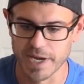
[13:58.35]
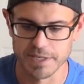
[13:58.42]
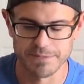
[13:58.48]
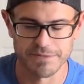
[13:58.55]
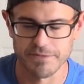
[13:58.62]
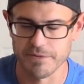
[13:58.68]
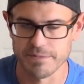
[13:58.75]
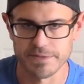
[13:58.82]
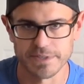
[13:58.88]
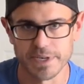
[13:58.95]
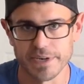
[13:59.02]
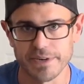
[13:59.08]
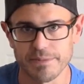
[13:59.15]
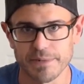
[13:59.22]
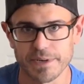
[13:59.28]
performance out
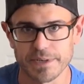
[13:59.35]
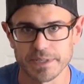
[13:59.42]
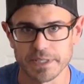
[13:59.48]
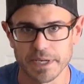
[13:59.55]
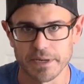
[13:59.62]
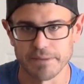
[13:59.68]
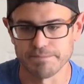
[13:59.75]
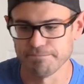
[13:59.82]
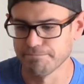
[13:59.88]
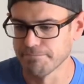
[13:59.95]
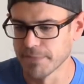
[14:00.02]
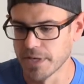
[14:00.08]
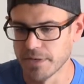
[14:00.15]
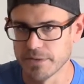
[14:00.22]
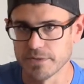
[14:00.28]
of your buggy setup.
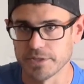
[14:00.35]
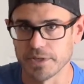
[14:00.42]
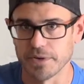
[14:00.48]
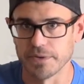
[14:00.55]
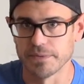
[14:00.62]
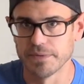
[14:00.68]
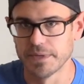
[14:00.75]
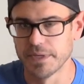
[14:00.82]
So